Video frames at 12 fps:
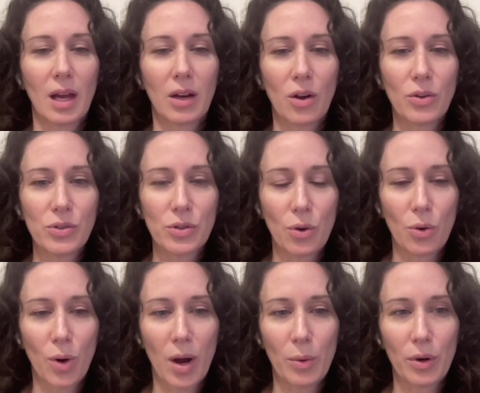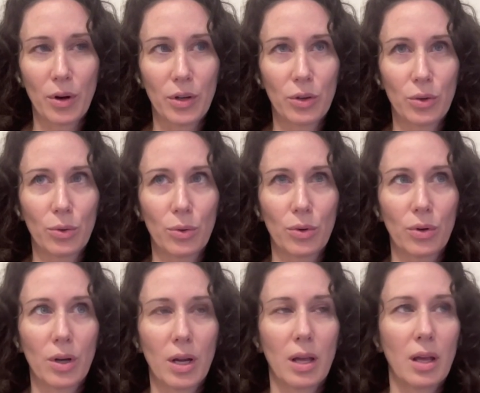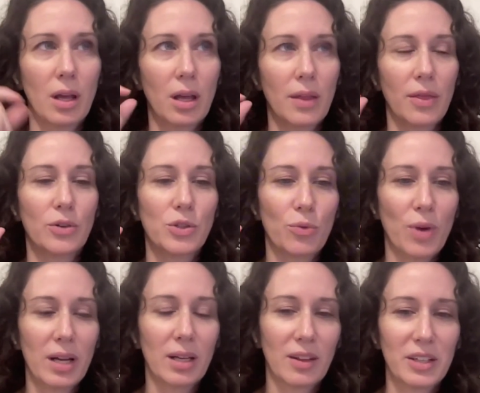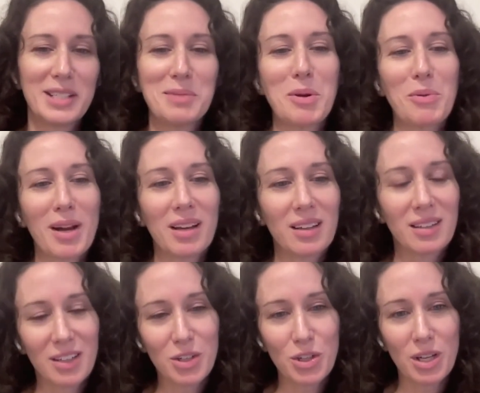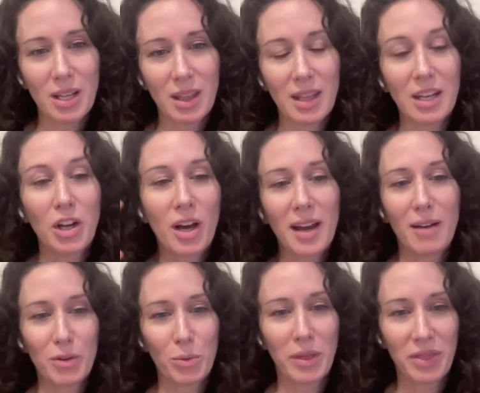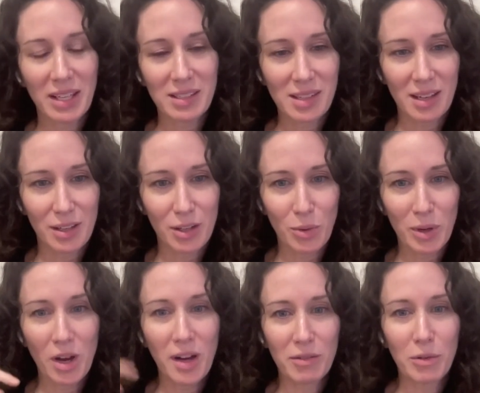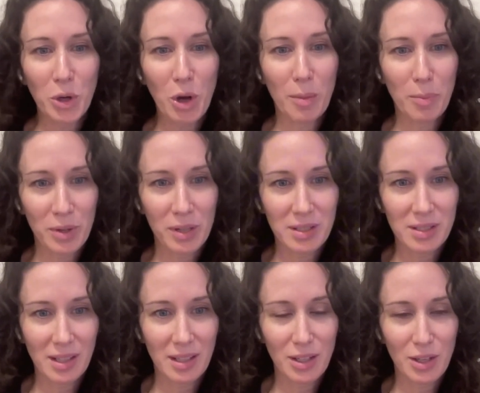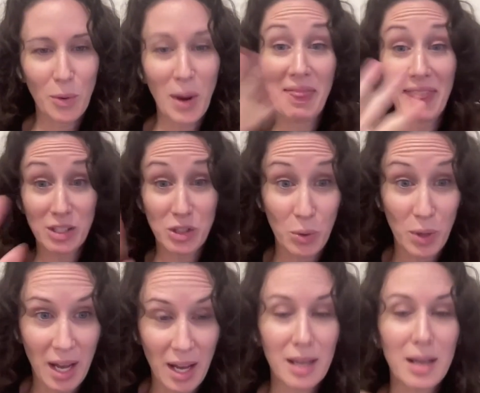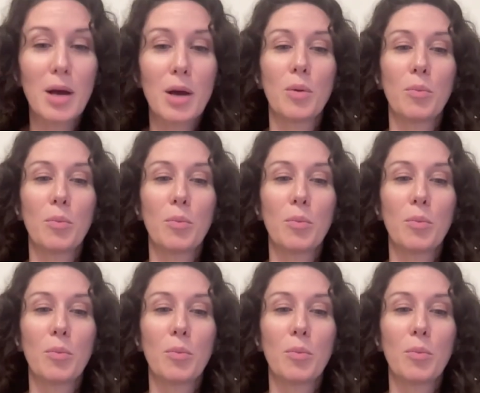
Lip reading: And also, I would argue there needs to be a recognition that not everyone thinks like you and not everyone operates like you, and that's okay.